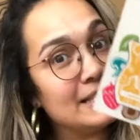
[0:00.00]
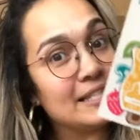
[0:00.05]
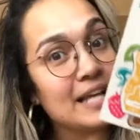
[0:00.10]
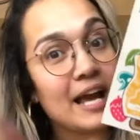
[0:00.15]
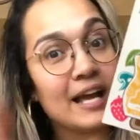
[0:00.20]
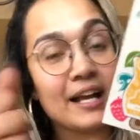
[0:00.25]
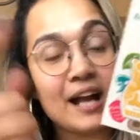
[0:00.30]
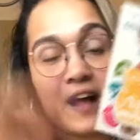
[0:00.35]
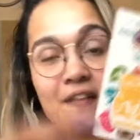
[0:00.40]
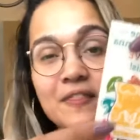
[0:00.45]
I
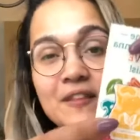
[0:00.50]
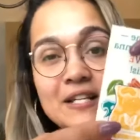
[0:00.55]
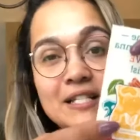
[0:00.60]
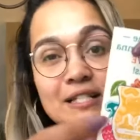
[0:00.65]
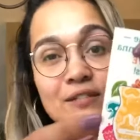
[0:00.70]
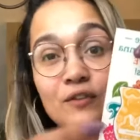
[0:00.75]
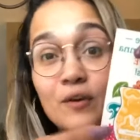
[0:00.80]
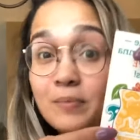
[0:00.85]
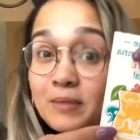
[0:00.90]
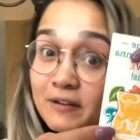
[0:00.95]
got these
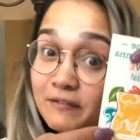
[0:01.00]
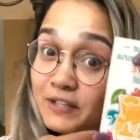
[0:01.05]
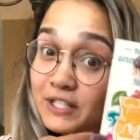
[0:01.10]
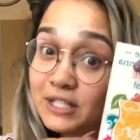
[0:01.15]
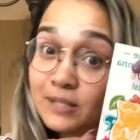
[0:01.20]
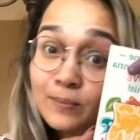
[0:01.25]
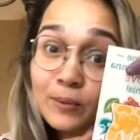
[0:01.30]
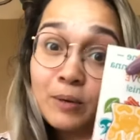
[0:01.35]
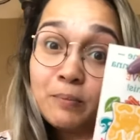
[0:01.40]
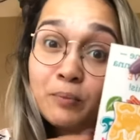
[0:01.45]
from the
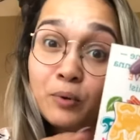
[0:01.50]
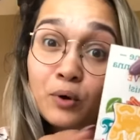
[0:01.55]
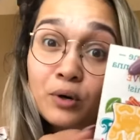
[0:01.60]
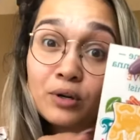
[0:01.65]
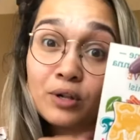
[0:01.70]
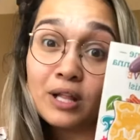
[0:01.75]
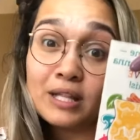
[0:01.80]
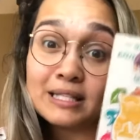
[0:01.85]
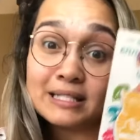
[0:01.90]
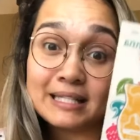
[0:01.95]
Vistaprint portal
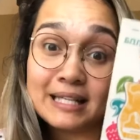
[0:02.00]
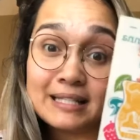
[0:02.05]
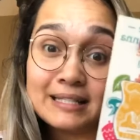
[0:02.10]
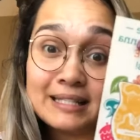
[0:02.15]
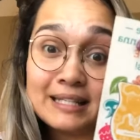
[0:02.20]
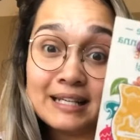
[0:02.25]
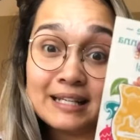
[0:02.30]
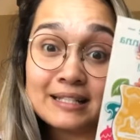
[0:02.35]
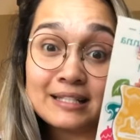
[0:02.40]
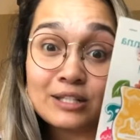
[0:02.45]
on the Scentsy
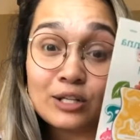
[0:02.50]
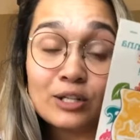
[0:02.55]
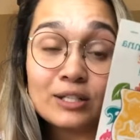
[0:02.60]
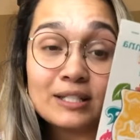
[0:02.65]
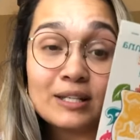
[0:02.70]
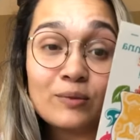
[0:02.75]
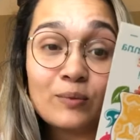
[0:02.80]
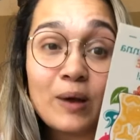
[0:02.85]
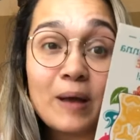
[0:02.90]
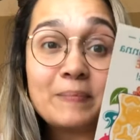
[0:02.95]

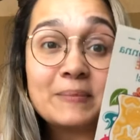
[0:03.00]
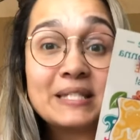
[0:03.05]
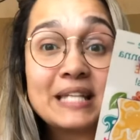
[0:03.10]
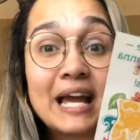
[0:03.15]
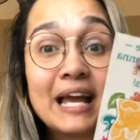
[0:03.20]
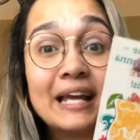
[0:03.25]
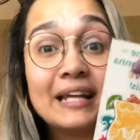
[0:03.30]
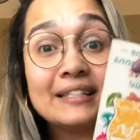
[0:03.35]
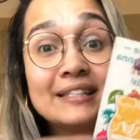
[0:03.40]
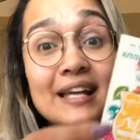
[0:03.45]
Consultant
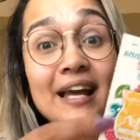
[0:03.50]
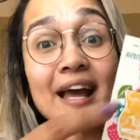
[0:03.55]
website.